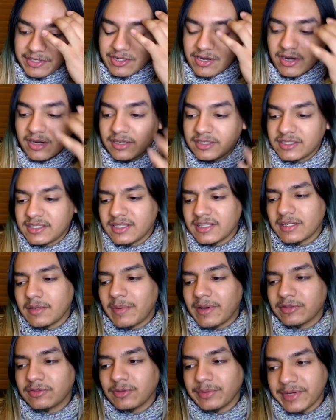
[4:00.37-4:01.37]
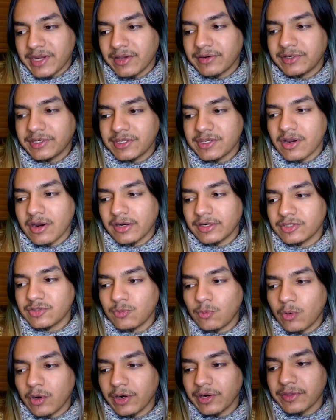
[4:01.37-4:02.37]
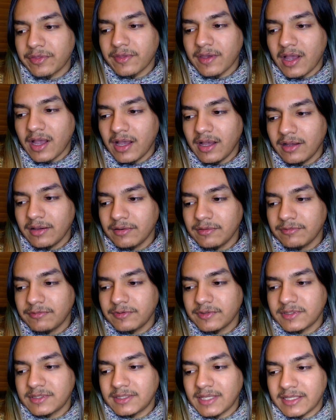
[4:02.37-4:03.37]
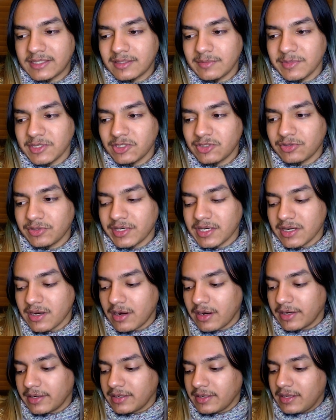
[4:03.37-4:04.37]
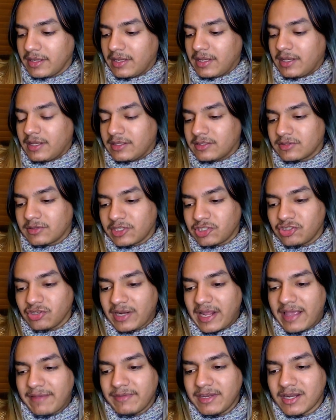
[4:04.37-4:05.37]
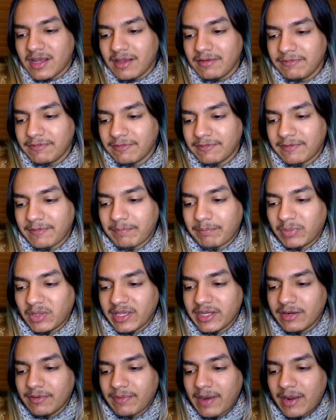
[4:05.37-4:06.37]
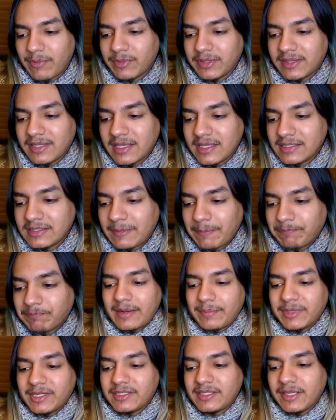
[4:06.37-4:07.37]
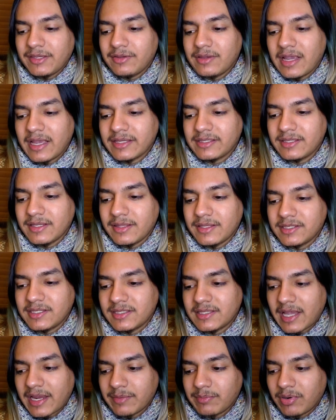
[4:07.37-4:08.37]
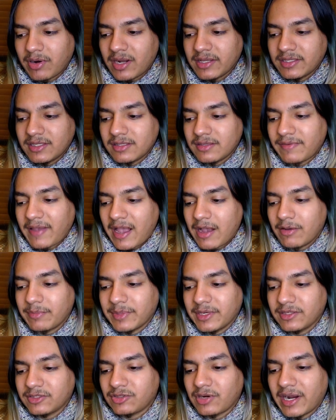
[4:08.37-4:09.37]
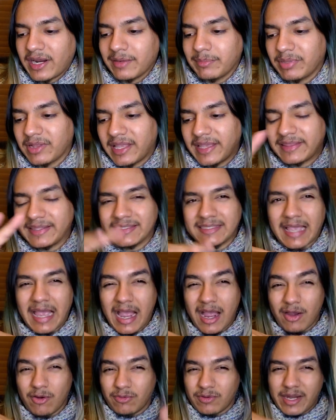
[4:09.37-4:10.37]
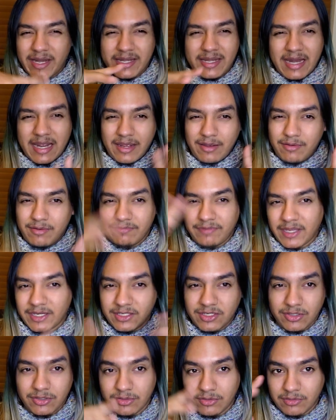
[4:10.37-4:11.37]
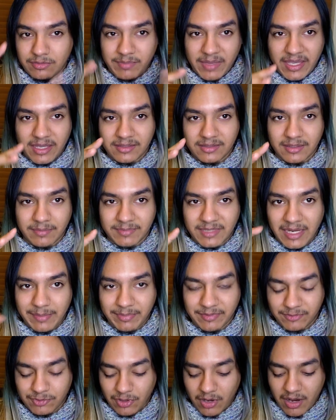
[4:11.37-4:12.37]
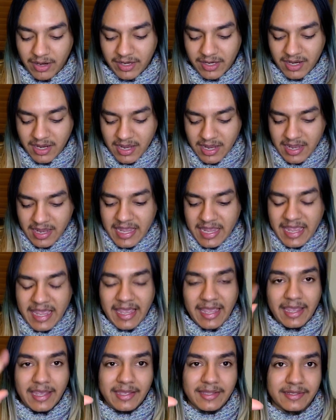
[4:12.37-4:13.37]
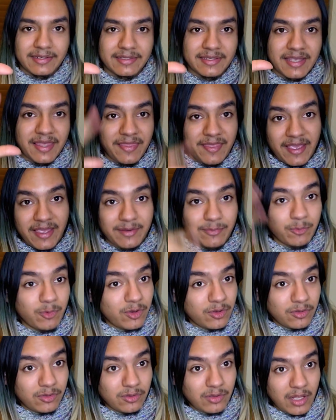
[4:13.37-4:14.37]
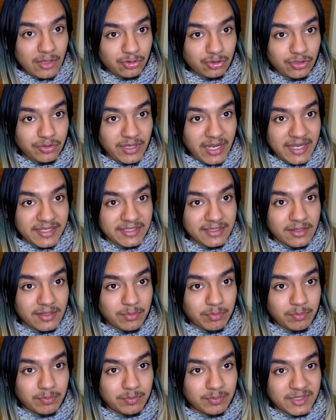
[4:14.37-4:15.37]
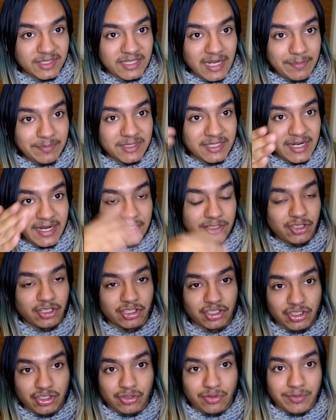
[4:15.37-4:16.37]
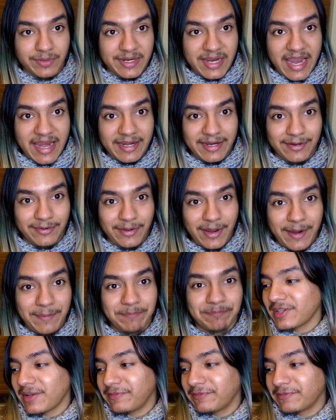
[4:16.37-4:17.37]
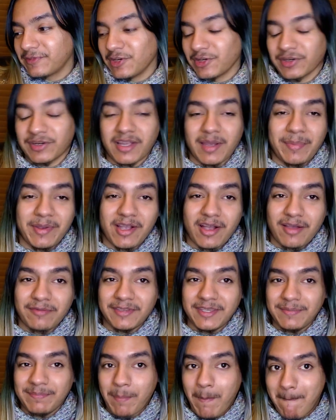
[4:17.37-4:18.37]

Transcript: yards, and then about 300 yards worth of Sesame Street yarn. So I should have enough playing around with these. I'm going to take you guys to the design process of how I'm going to try and plan this out right now if I do make some type of drawing. And then I'll show you guys the steps that I took to create it, okay? So your cup of coffee.